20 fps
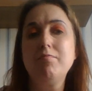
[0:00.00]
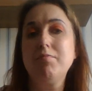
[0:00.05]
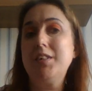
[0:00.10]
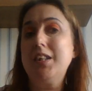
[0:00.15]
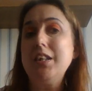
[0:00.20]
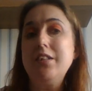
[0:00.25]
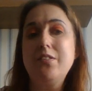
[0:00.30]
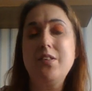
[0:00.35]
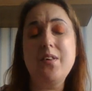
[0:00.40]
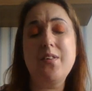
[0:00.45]

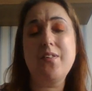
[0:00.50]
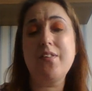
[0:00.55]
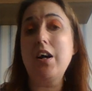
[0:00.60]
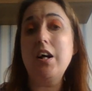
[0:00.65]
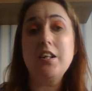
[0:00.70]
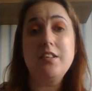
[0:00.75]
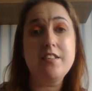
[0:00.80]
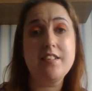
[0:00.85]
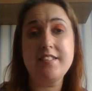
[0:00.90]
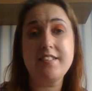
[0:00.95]
you
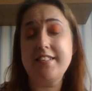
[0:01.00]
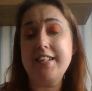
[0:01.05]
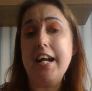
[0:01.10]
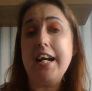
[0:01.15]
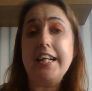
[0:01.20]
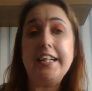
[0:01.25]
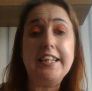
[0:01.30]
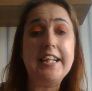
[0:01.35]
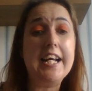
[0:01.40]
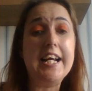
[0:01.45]
decide to
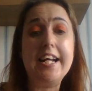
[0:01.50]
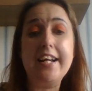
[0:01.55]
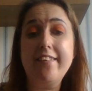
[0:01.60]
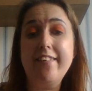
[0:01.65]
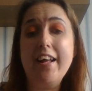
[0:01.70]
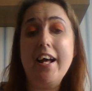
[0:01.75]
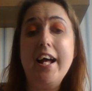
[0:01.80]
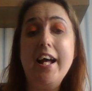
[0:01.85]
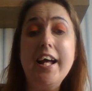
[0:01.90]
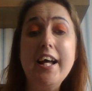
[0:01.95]
stay near
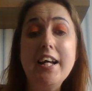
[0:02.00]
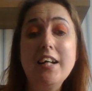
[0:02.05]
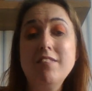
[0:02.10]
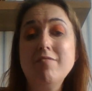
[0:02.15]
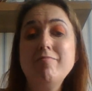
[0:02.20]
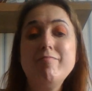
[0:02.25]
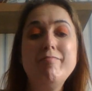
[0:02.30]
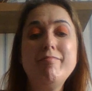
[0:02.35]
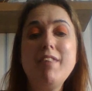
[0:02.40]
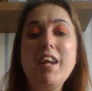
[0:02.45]
there.
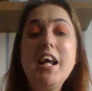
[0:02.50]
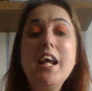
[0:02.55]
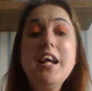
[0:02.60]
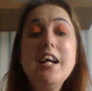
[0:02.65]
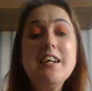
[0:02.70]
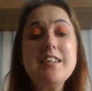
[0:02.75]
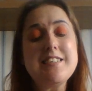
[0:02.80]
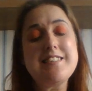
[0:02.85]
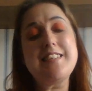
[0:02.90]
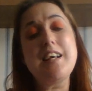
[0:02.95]

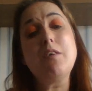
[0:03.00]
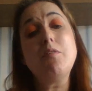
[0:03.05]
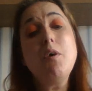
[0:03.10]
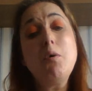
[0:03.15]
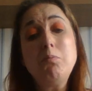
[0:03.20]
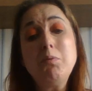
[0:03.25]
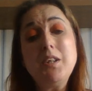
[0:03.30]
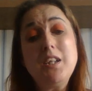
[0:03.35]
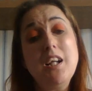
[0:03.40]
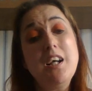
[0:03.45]
So I
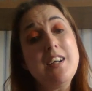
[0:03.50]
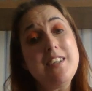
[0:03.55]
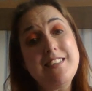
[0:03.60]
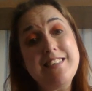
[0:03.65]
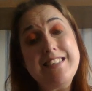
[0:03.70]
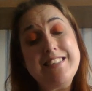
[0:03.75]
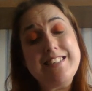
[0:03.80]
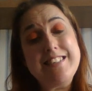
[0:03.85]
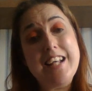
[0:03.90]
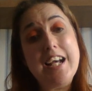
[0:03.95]
would like
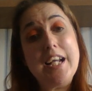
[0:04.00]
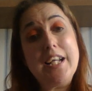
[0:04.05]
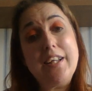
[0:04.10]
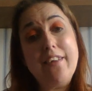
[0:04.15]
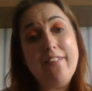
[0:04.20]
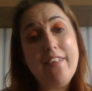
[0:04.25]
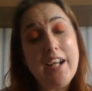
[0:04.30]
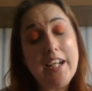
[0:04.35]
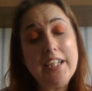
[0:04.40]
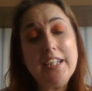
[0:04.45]
to say
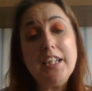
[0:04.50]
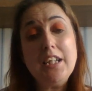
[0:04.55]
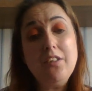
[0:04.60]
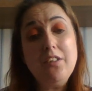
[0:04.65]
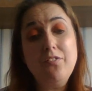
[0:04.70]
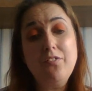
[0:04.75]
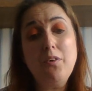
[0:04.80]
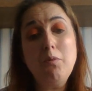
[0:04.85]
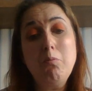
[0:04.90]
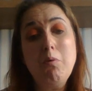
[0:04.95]
thank you
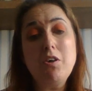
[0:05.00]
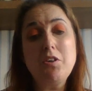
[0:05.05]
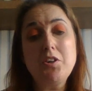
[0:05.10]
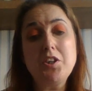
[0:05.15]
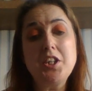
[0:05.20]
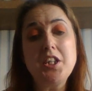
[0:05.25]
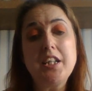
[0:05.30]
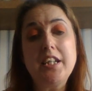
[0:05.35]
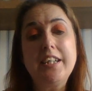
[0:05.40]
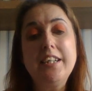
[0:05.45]
for
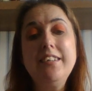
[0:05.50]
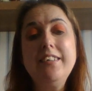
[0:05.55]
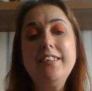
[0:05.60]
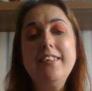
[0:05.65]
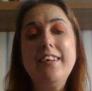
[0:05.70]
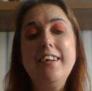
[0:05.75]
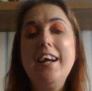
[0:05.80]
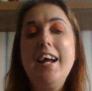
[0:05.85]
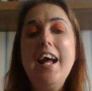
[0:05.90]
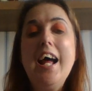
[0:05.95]
watching
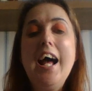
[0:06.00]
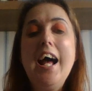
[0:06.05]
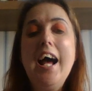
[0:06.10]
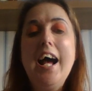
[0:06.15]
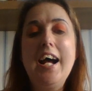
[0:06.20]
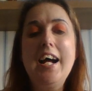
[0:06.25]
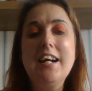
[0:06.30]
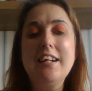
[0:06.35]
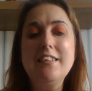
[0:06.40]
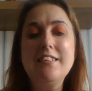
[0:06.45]

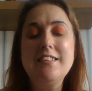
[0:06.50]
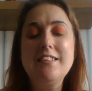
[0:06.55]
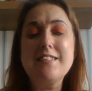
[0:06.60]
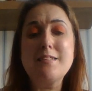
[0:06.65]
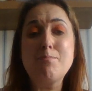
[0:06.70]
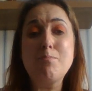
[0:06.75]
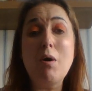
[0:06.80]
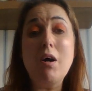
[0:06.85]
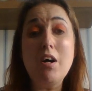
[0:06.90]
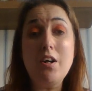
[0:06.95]
and
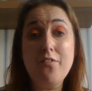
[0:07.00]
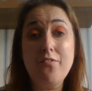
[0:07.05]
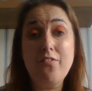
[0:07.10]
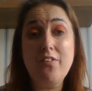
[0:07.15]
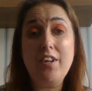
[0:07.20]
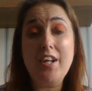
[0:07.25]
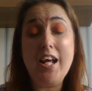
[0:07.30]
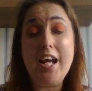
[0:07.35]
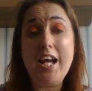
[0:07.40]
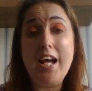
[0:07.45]
bye
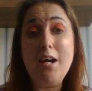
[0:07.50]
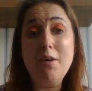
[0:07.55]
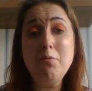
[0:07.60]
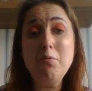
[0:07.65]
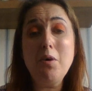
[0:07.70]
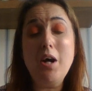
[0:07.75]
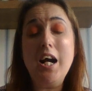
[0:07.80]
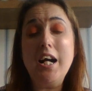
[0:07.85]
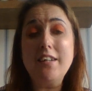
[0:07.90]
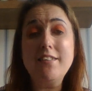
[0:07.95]
for
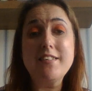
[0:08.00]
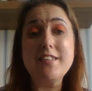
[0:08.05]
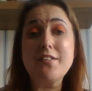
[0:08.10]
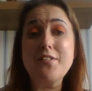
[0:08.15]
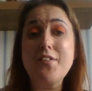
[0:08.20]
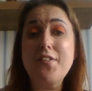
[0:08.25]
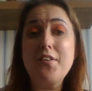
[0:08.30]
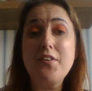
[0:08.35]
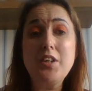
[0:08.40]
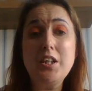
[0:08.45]
now, and I'll
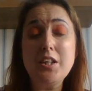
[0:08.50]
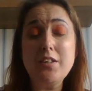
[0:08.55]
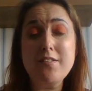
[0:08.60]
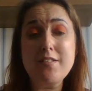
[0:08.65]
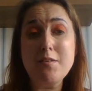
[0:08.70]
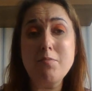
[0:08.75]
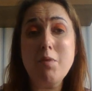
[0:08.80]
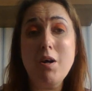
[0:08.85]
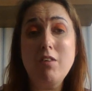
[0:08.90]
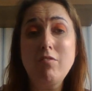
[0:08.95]
see you
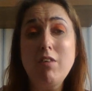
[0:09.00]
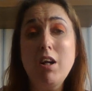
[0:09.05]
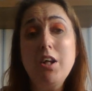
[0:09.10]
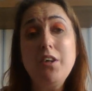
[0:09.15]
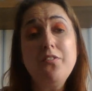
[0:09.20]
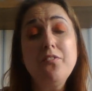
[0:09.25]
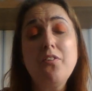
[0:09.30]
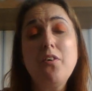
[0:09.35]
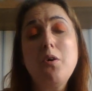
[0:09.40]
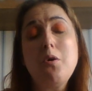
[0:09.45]

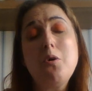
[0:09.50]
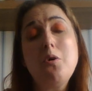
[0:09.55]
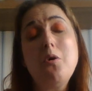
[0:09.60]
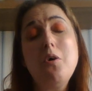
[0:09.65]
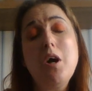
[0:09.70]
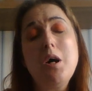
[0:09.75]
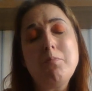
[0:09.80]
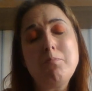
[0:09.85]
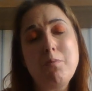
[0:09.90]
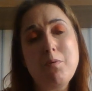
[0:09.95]
tomorrow
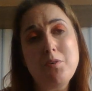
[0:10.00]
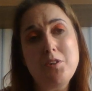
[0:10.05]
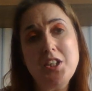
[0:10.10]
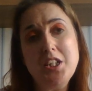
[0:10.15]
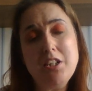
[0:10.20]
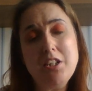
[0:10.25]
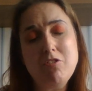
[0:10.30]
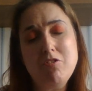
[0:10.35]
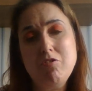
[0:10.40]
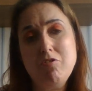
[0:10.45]
for a
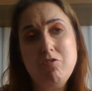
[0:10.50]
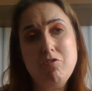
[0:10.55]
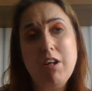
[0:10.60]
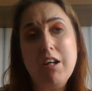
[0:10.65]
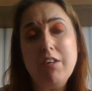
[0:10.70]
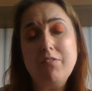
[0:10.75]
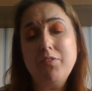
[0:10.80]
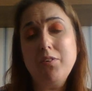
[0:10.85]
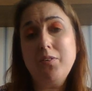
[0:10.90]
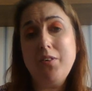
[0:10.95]
budget
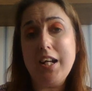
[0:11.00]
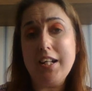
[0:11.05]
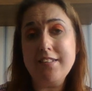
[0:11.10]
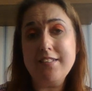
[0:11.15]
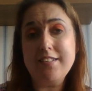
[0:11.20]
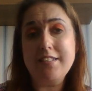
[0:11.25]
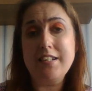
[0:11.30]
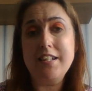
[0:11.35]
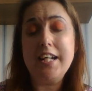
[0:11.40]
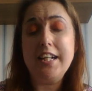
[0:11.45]
travel
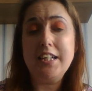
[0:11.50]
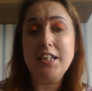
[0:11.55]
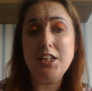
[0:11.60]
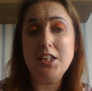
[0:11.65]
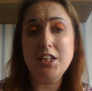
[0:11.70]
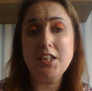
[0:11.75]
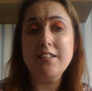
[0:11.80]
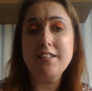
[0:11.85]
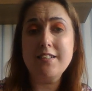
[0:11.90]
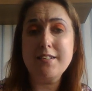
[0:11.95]

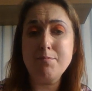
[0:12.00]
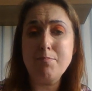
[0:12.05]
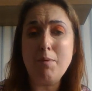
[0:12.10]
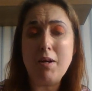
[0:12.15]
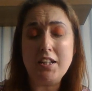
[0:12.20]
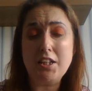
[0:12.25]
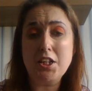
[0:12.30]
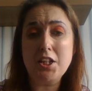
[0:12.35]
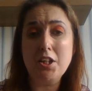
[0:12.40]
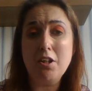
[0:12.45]
destination
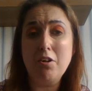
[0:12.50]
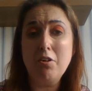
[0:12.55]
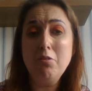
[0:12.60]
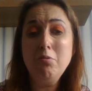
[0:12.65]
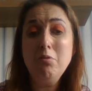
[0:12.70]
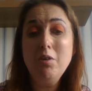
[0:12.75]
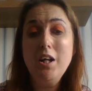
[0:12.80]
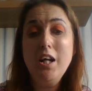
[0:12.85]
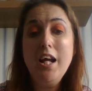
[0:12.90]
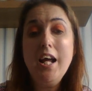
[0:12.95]

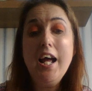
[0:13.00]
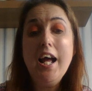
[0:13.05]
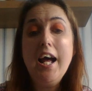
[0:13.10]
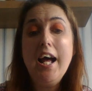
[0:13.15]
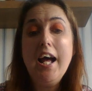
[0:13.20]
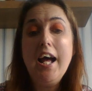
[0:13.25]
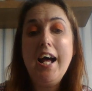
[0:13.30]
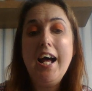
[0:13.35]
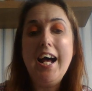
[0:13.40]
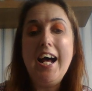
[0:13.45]
special.
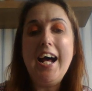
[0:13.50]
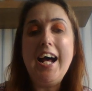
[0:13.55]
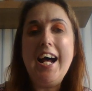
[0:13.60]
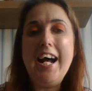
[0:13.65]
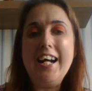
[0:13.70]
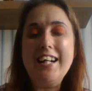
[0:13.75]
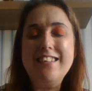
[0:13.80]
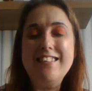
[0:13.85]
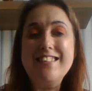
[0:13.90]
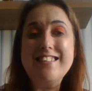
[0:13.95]

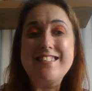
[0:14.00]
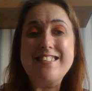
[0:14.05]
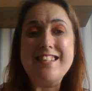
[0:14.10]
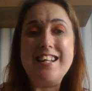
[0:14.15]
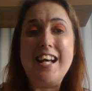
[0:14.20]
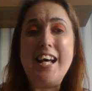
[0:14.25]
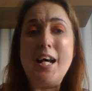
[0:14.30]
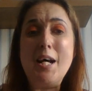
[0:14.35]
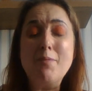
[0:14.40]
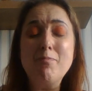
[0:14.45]
And
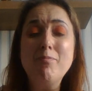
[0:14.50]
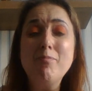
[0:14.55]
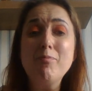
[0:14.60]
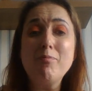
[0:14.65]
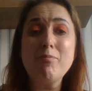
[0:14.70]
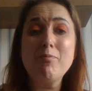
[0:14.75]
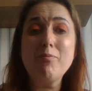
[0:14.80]
I